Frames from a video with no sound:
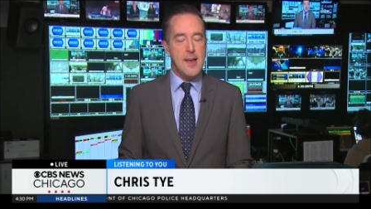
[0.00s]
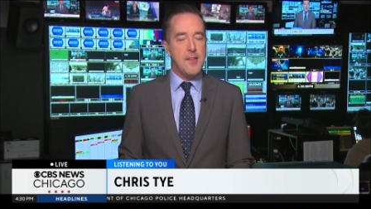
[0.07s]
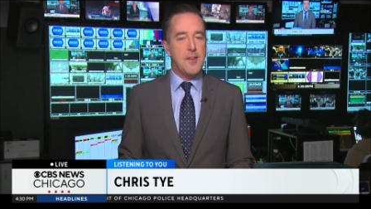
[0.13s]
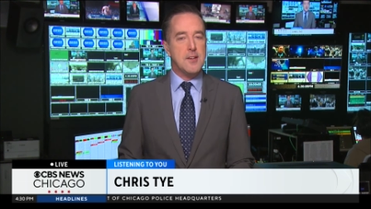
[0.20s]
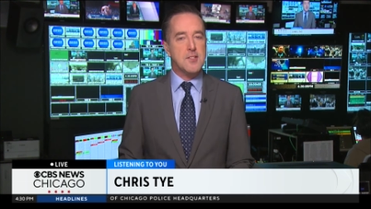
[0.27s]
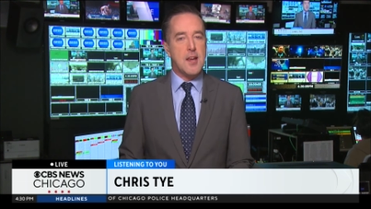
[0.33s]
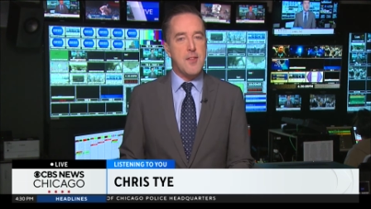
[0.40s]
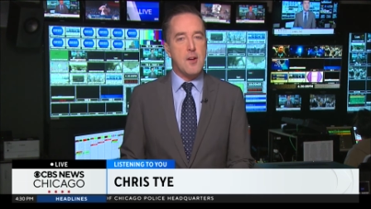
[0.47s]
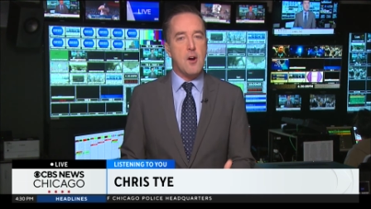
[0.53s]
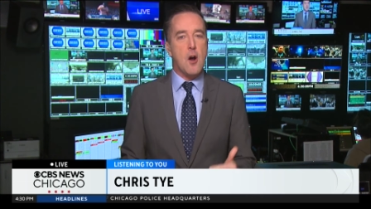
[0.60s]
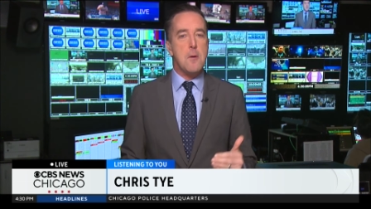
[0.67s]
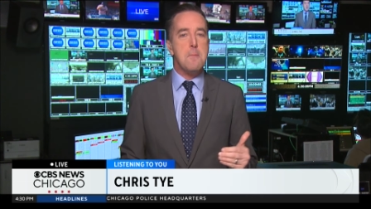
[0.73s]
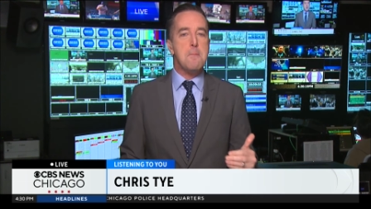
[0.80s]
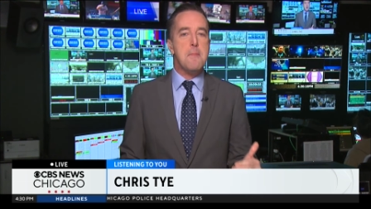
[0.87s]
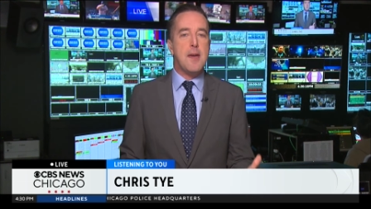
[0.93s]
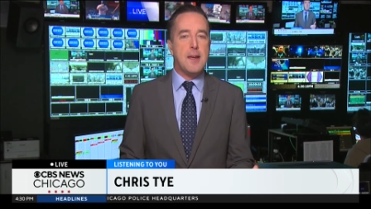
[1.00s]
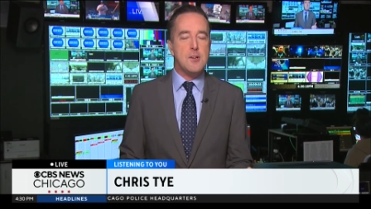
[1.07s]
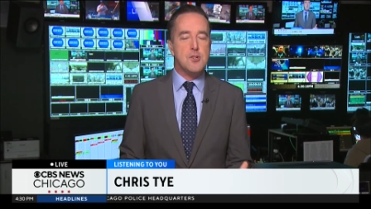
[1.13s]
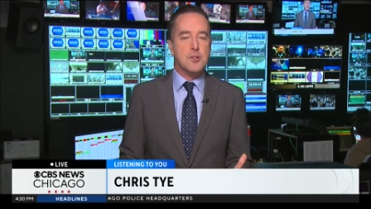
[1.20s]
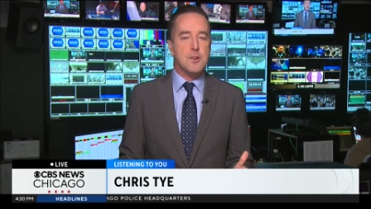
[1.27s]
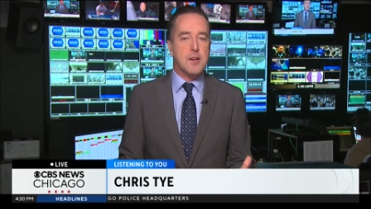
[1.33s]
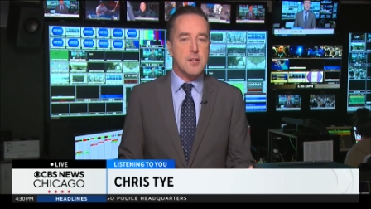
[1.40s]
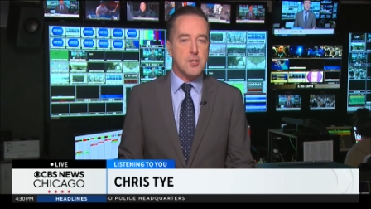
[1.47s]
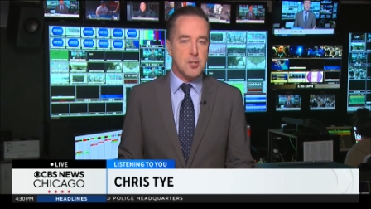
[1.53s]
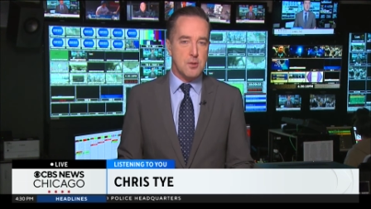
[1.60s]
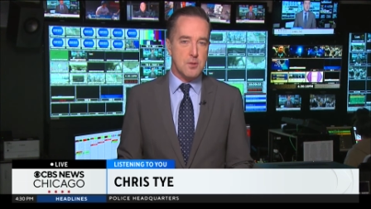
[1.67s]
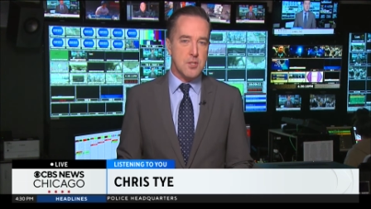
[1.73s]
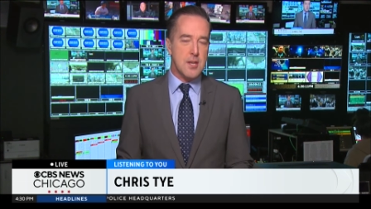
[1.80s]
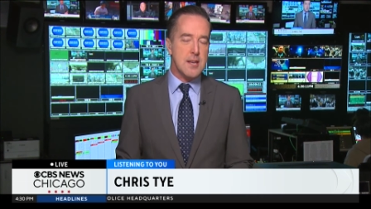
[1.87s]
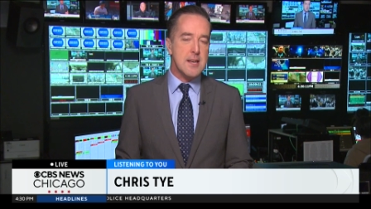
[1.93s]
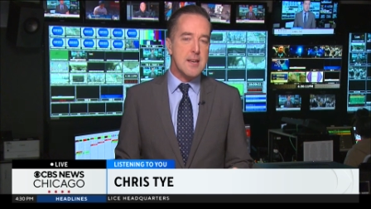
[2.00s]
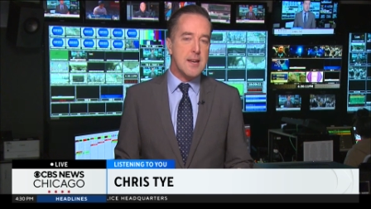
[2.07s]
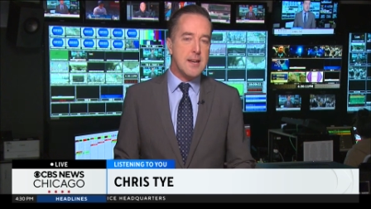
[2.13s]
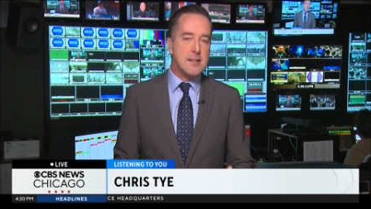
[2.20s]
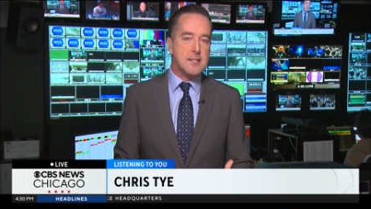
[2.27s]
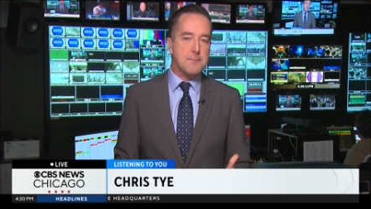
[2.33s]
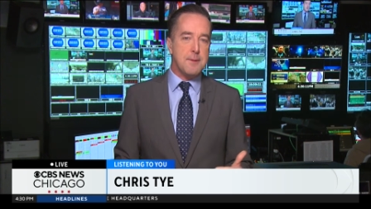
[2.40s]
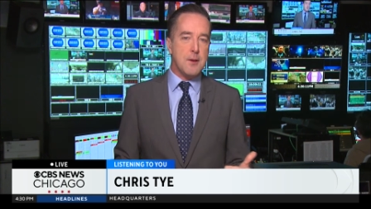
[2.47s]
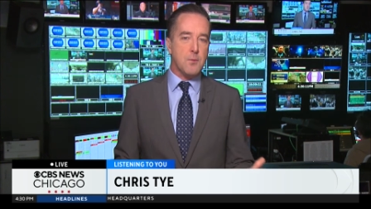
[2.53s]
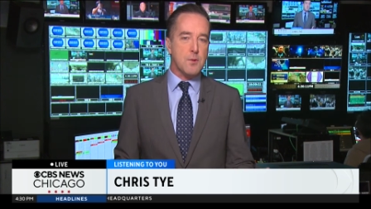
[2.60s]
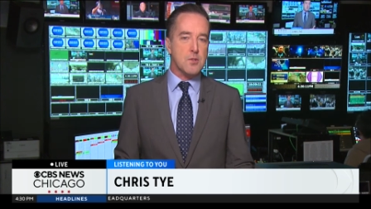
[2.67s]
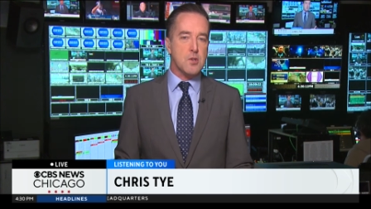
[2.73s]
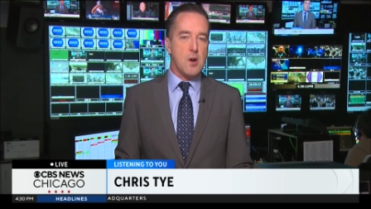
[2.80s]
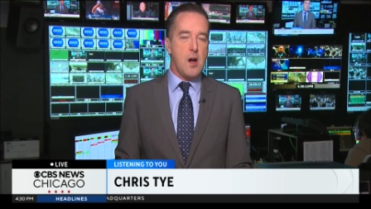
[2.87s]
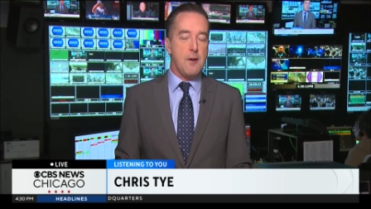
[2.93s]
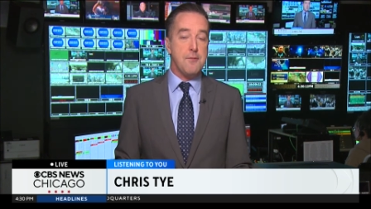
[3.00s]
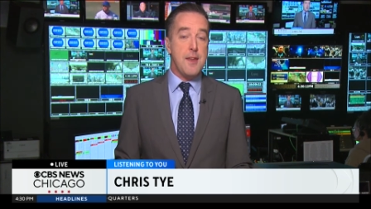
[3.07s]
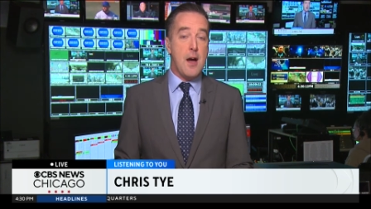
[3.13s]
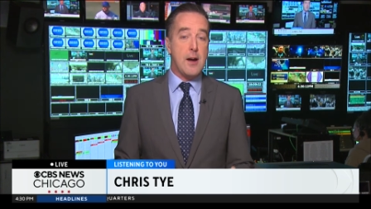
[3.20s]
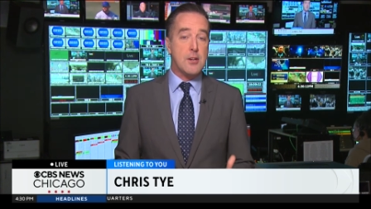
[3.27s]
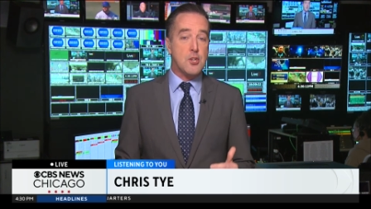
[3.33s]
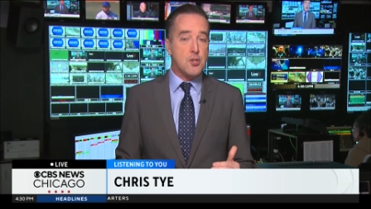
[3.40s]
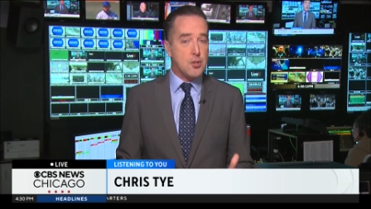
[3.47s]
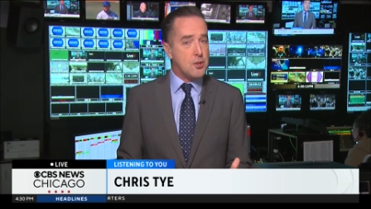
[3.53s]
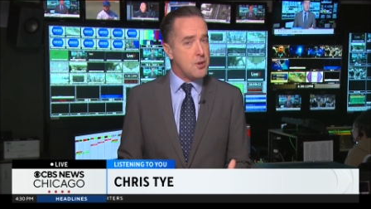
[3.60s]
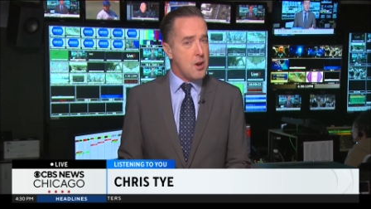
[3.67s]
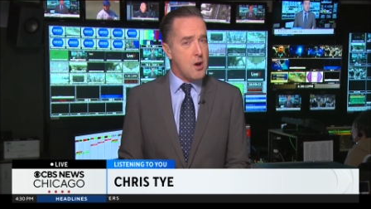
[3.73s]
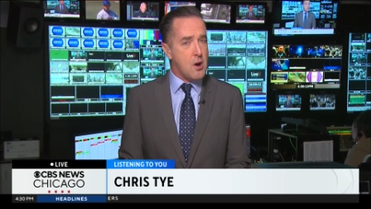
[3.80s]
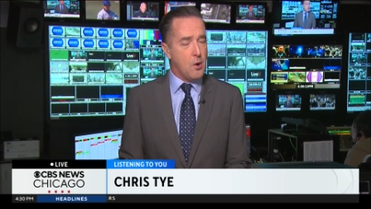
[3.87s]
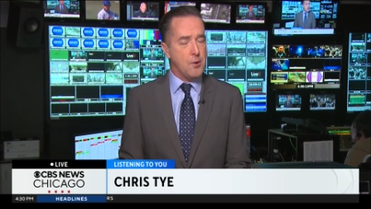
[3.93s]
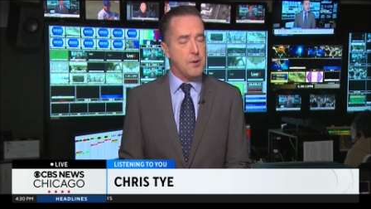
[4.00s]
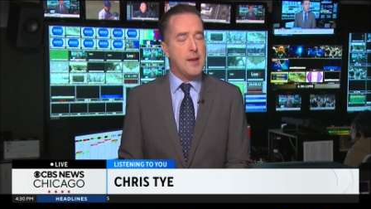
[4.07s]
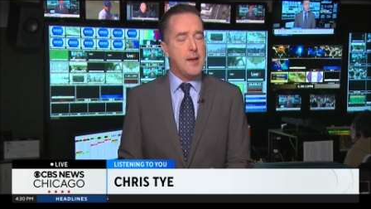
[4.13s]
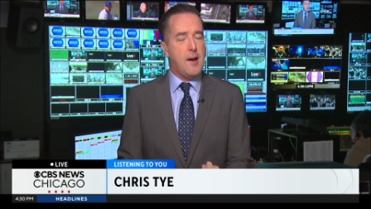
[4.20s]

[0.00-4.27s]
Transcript: They say there are major issues that need to be resolved. Now, I should note